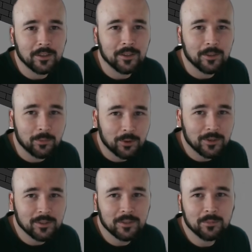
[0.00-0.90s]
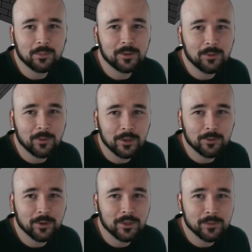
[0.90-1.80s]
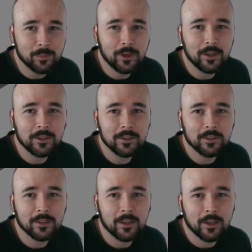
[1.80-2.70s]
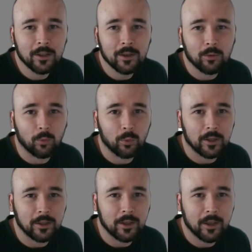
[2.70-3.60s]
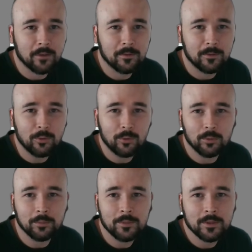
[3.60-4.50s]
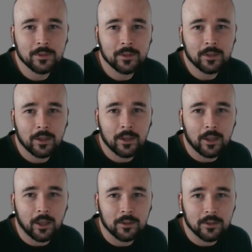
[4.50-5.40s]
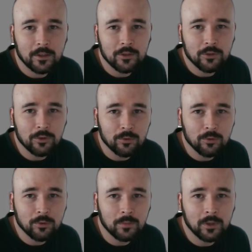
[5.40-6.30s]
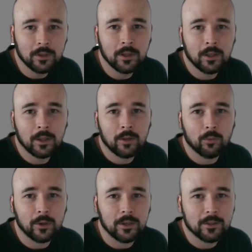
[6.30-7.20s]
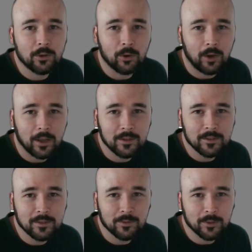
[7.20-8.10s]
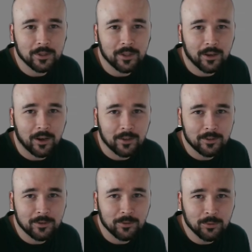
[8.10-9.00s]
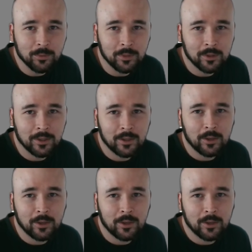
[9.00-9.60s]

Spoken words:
In a more simple way to explain it, we have rooms, and each room, when it collides with another room,